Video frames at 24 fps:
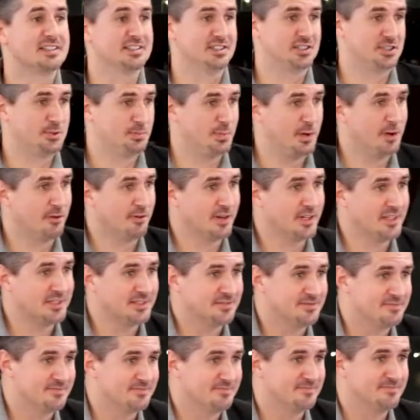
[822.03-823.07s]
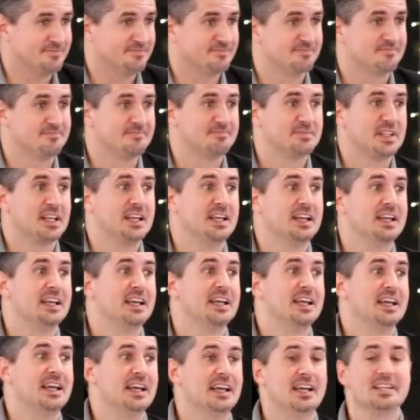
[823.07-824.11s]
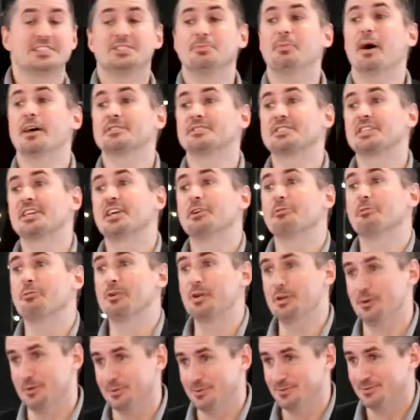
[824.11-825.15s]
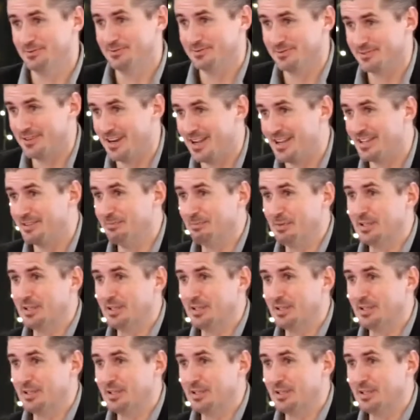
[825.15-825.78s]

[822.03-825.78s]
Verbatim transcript: the Spirit, it's about to get real, right?